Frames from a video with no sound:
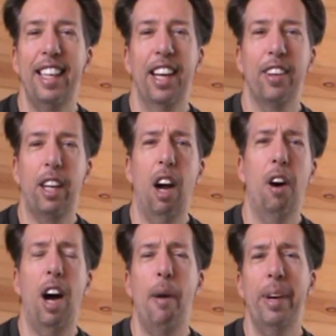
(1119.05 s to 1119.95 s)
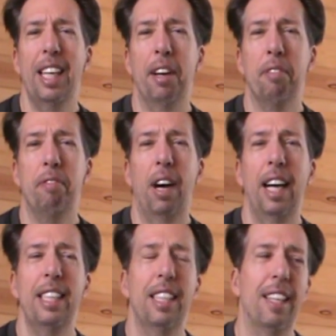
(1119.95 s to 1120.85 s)
Kelly, oh, how am I gonna
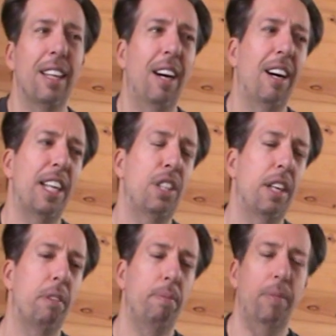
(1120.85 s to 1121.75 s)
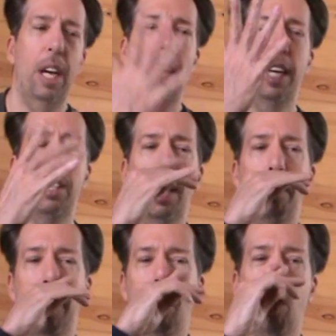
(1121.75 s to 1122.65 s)
find it? Oh, I should have, oh, I should
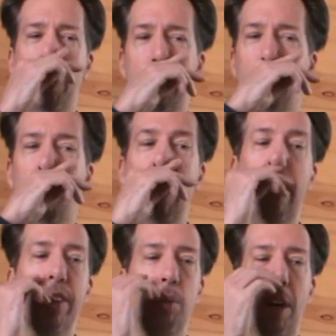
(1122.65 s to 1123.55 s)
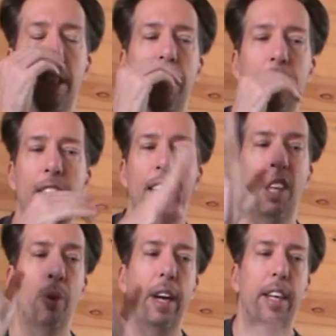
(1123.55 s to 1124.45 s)
have recorded it while I was watching it.
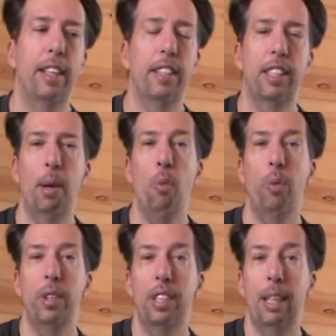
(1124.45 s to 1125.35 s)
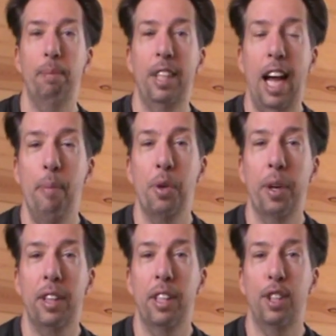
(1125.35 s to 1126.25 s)
Anyway, it's some it's sometime
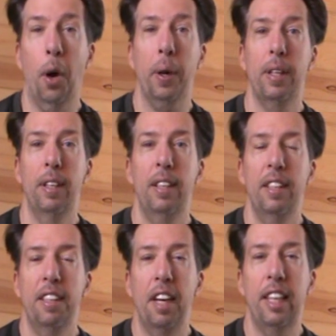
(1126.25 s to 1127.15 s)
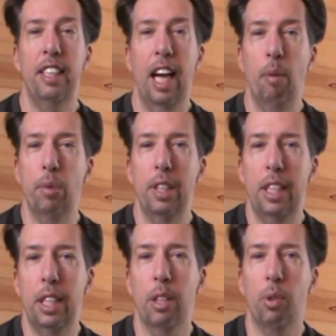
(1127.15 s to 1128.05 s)
during the dark nighttime
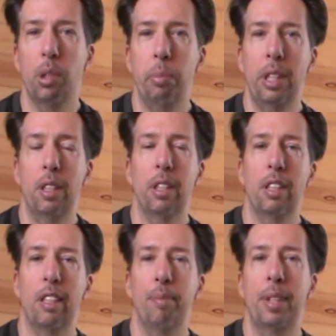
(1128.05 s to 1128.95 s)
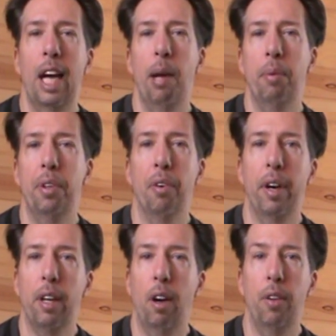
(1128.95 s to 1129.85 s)
scenes, which means it's sometime
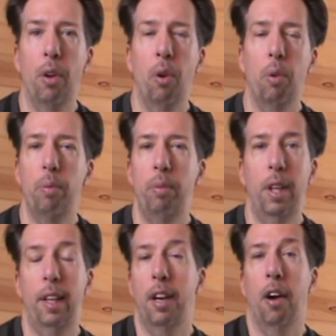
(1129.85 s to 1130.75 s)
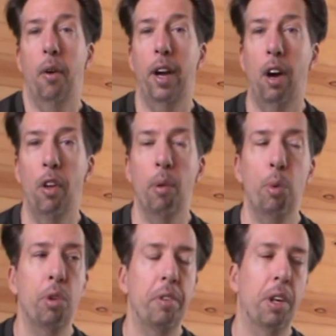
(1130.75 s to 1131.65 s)
during all, the whole, you know, all
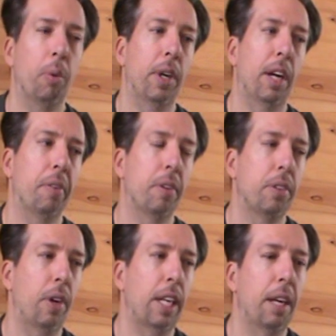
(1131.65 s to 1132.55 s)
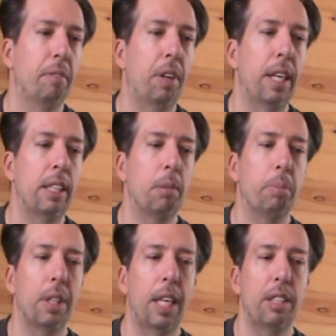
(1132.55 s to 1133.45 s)
the movie or whatever. So I gotta find it,
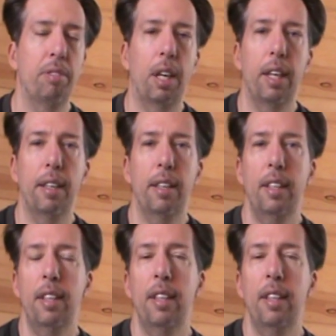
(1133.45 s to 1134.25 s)
but that's fine